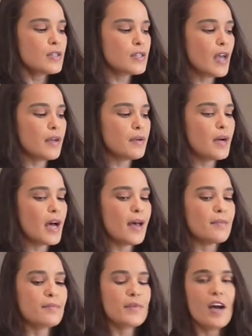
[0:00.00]
So
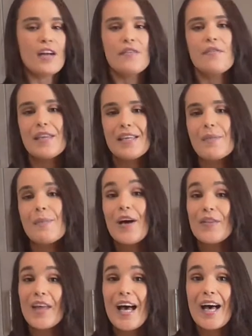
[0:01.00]
kind of think
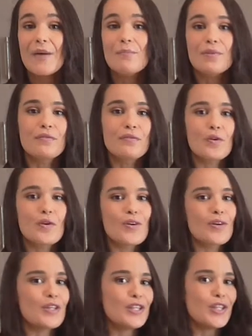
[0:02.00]
about that
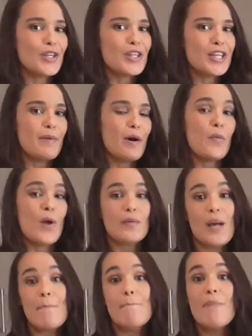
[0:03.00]
before, you know, you think about where
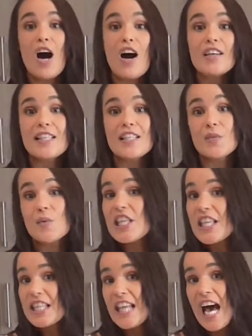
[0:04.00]
would I mark this
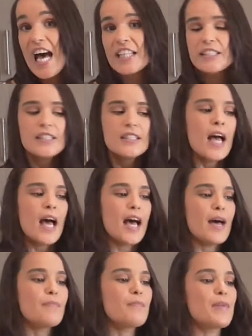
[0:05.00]
within that.
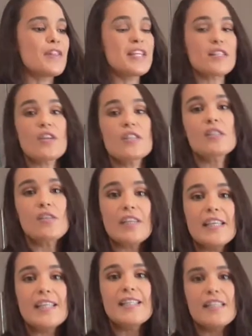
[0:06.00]
But these are
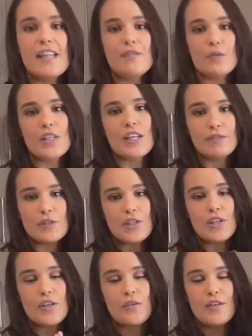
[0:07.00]
solid level 1, level
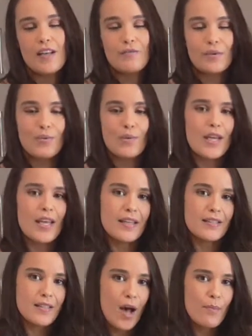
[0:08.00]
2, level 3
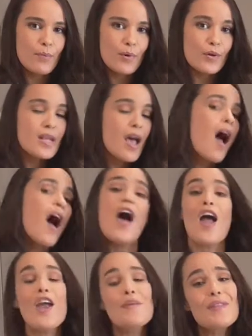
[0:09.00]
examples. I
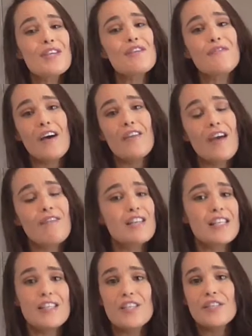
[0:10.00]
hope that you found that
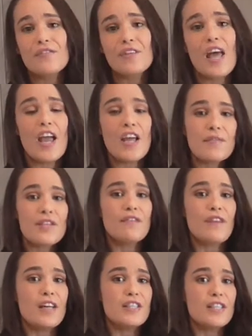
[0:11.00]
really useful. I hope that you
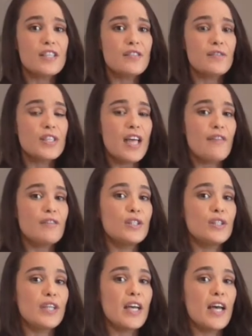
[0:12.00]
found it useful to have a
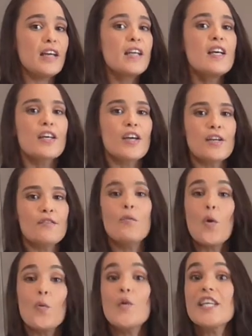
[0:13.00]
look at kind of
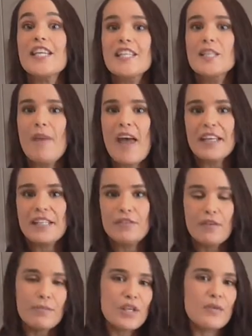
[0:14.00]
what we expect
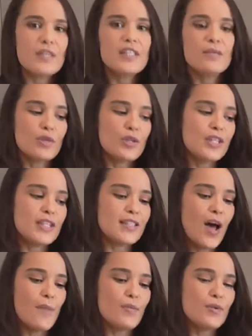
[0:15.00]
from you and some good
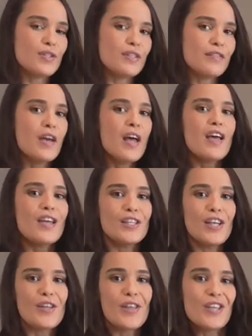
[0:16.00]
examples of,
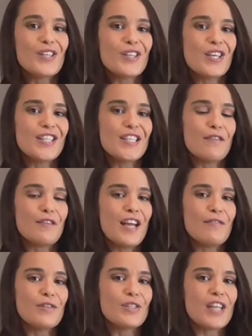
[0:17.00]
you know, those different
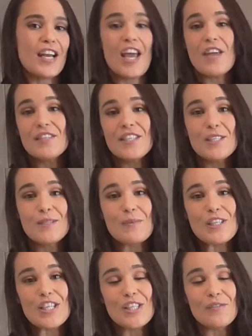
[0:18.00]
levels. And I hope this has
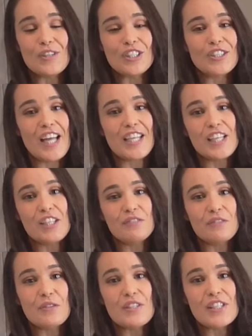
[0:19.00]
been useful, and I look
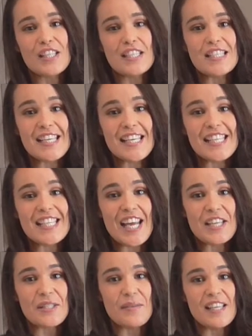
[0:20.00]
forward to seeing you
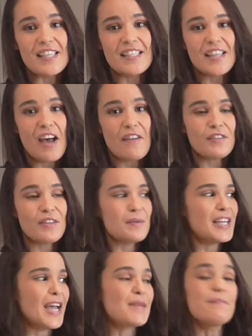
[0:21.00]
next week. So have a great
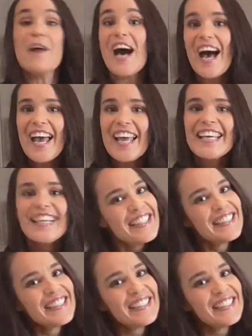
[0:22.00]
weekend. Bye!